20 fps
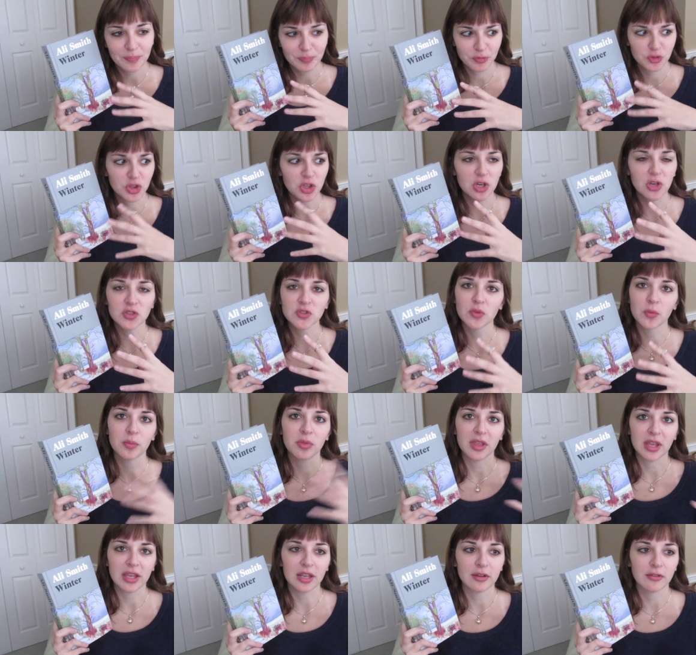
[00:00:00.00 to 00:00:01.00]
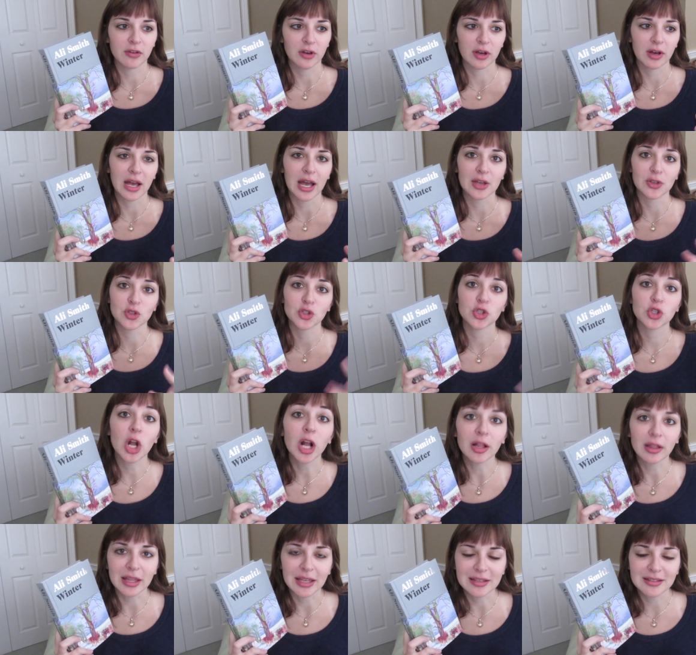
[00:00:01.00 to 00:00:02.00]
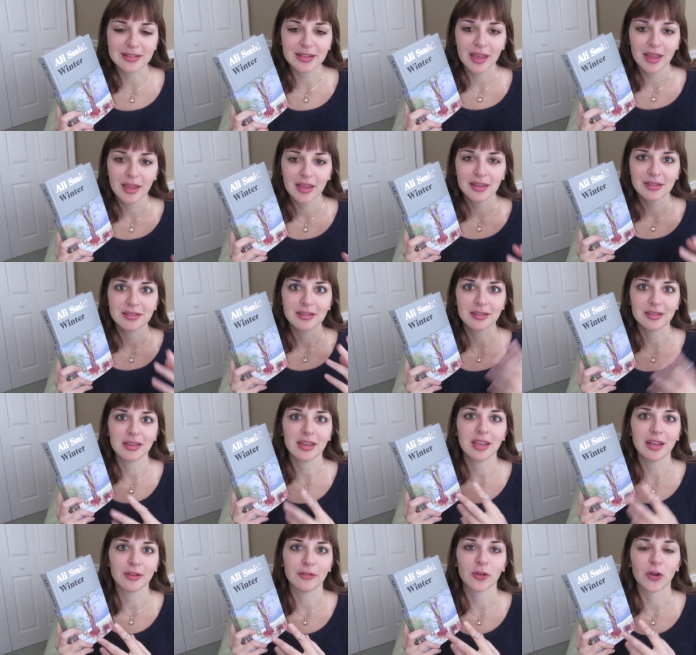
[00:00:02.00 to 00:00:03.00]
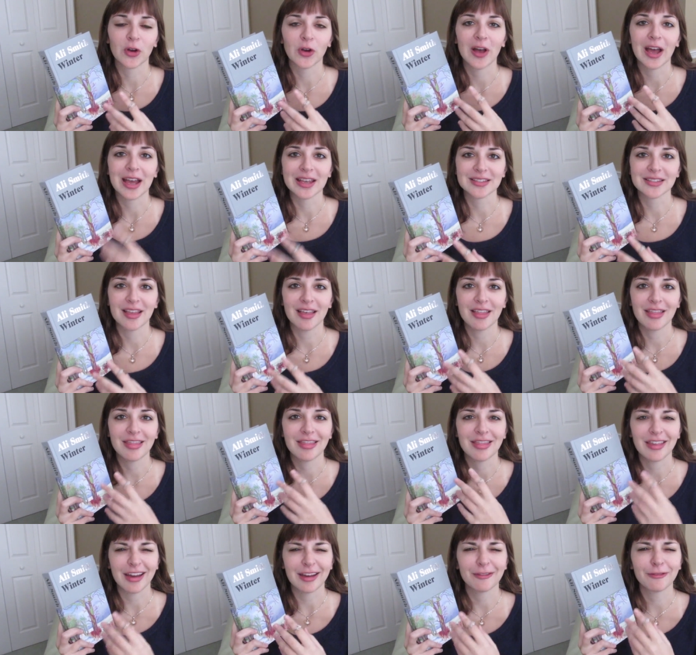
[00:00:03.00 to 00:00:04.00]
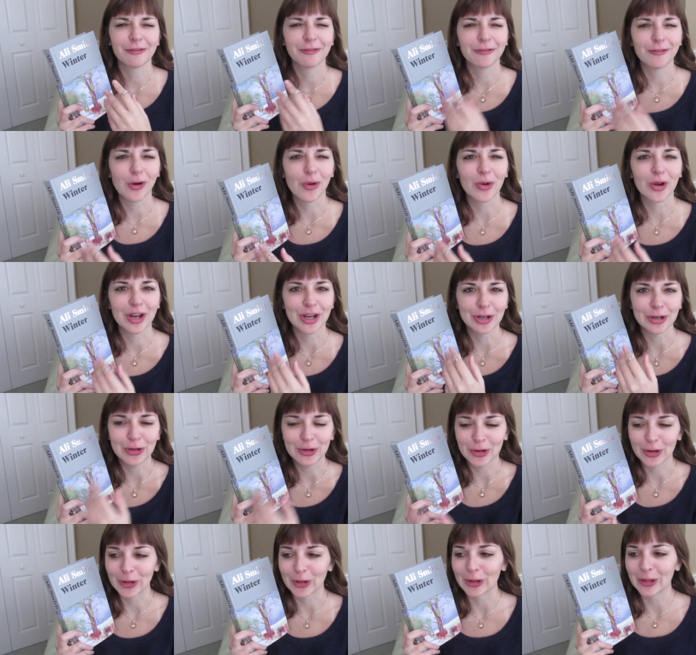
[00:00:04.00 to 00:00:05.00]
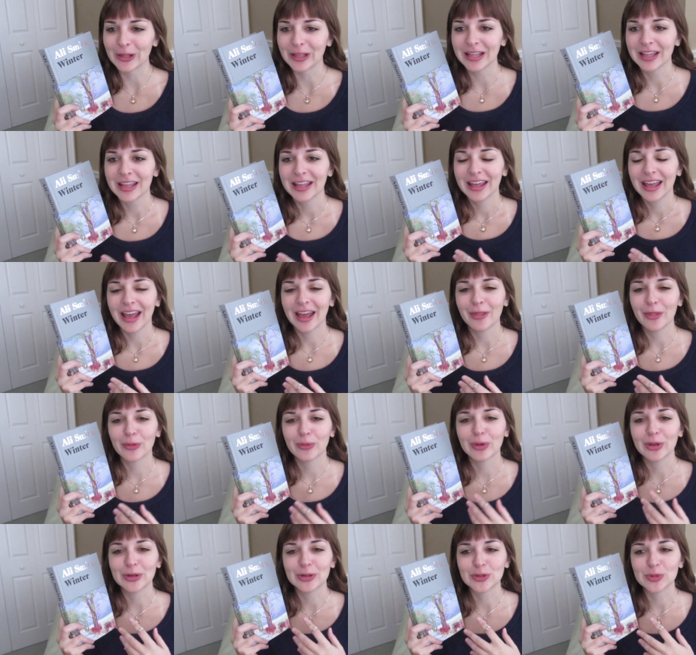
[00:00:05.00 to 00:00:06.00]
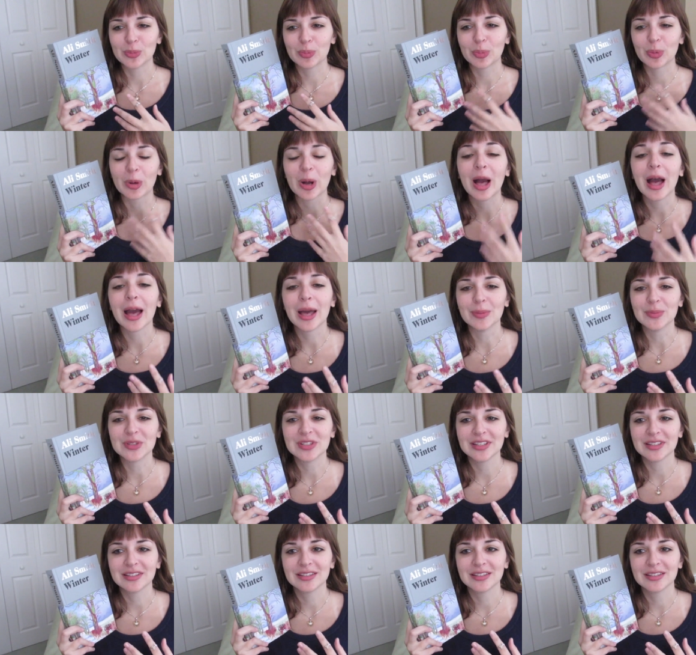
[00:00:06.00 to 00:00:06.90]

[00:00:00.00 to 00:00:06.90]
She goes from thinking of her as Charlotte to thinking of her as that foreign girl, and the reader's primed